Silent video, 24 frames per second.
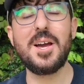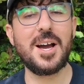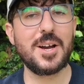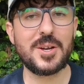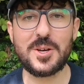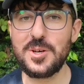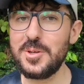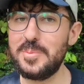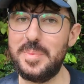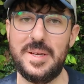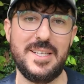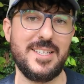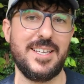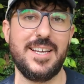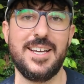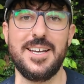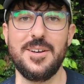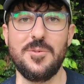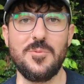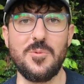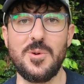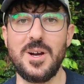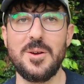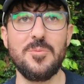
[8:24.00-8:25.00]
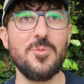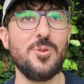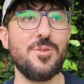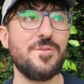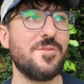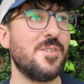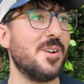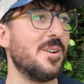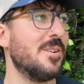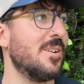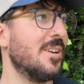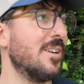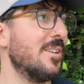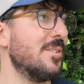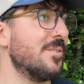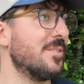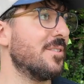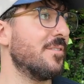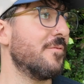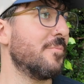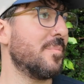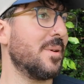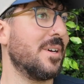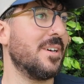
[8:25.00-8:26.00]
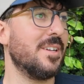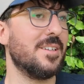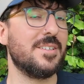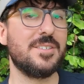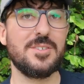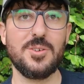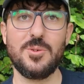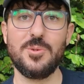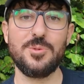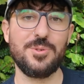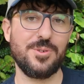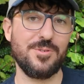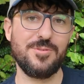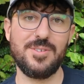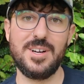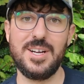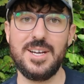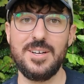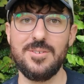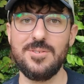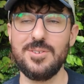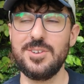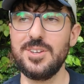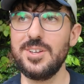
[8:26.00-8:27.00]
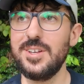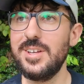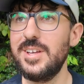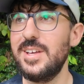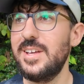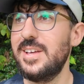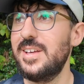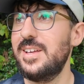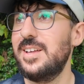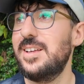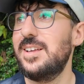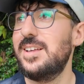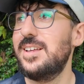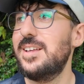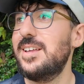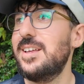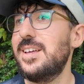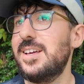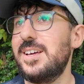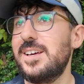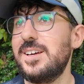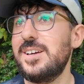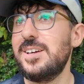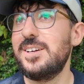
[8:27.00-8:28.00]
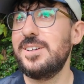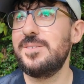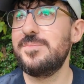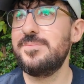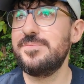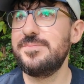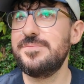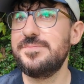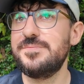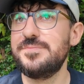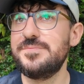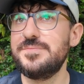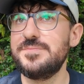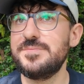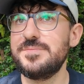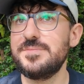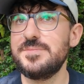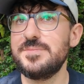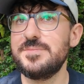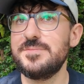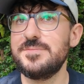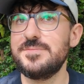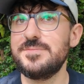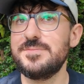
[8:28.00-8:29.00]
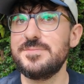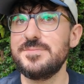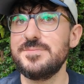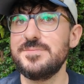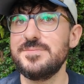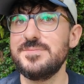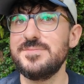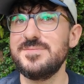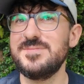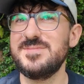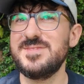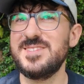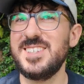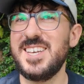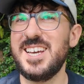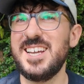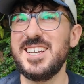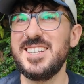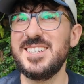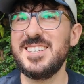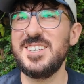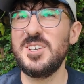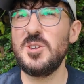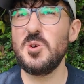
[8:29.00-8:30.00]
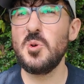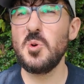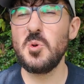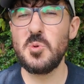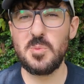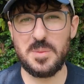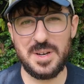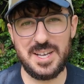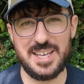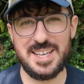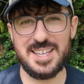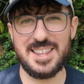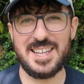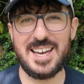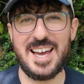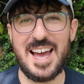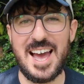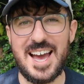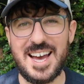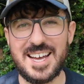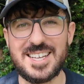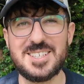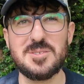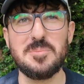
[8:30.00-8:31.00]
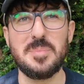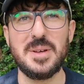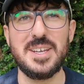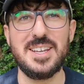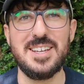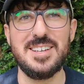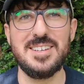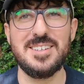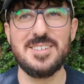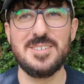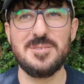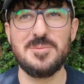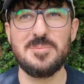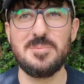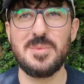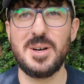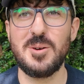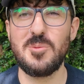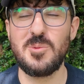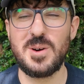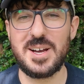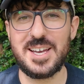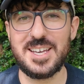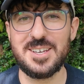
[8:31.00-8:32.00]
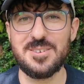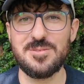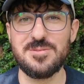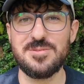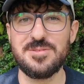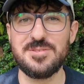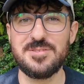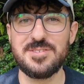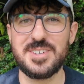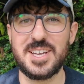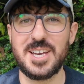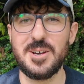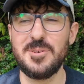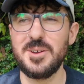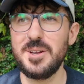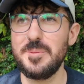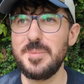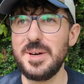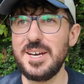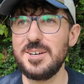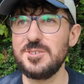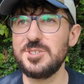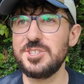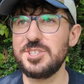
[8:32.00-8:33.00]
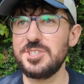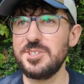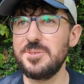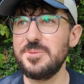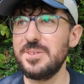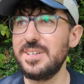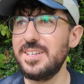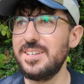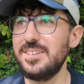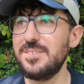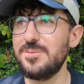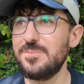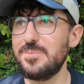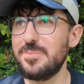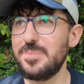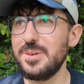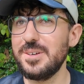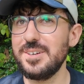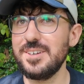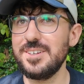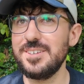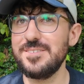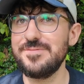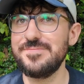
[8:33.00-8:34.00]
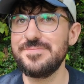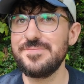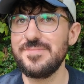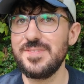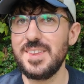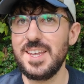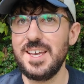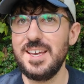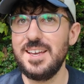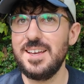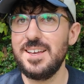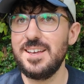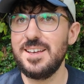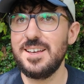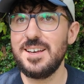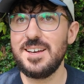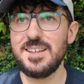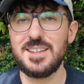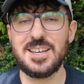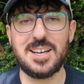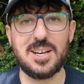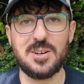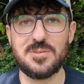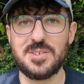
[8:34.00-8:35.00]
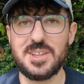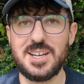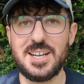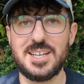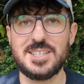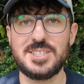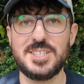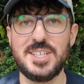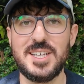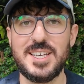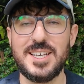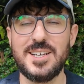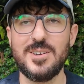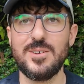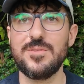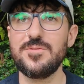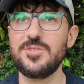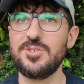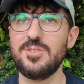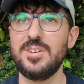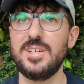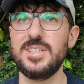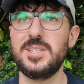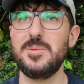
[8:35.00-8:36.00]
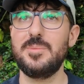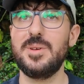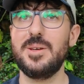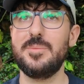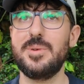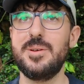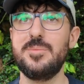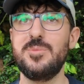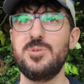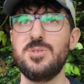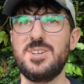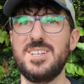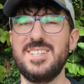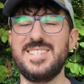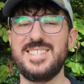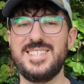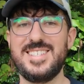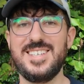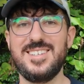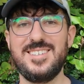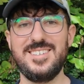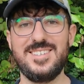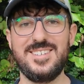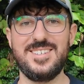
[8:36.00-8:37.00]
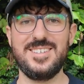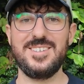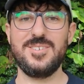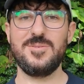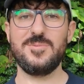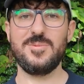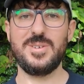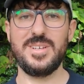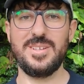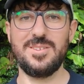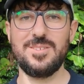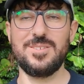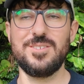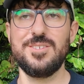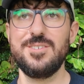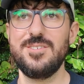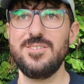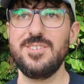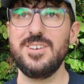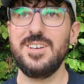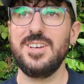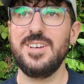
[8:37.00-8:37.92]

I could be taking way more photos of birds all around. And normally that has been my way of going about shooting, but I think over the last year I've tried to be a bit more considered with